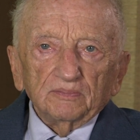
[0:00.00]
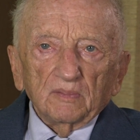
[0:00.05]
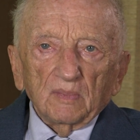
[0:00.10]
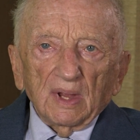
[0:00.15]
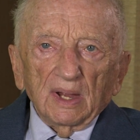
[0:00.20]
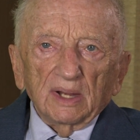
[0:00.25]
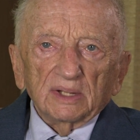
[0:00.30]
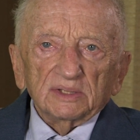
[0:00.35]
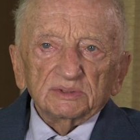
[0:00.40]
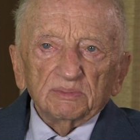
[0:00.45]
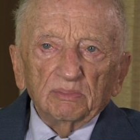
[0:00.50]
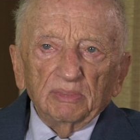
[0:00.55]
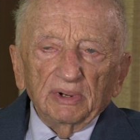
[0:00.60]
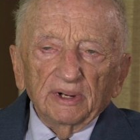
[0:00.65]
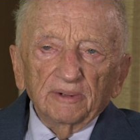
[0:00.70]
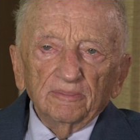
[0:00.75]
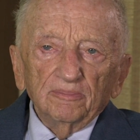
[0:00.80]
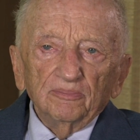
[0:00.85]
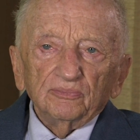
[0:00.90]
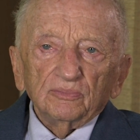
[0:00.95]
has
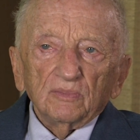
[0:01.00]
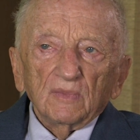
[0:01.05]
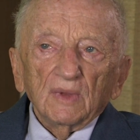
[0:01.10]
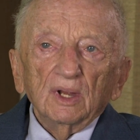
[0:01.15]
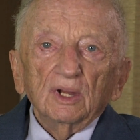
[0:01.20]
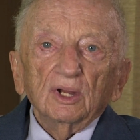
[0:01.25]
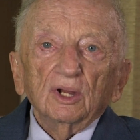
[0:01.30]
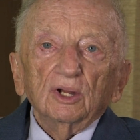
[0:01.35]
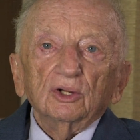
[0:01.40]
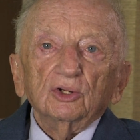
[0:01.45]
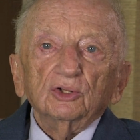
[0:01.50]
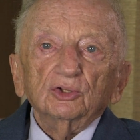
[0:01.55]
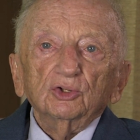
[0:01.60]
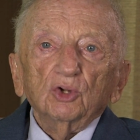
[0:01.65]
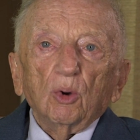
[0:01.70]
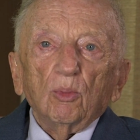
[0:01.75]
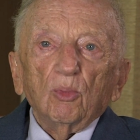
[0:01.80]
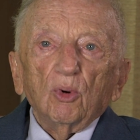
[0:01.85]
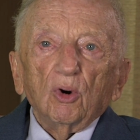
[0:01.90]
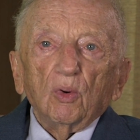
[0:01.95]
been no
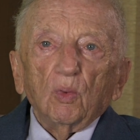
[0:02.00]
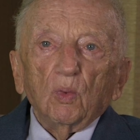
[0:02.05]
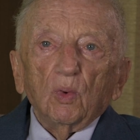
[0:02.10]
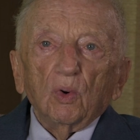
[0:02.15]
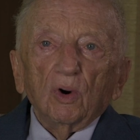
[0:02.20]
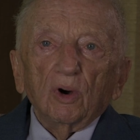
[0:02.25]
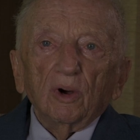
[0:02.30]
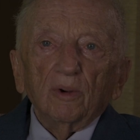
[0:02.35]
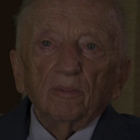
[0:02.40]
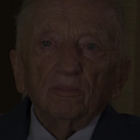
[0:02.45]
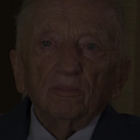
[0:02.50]
more war.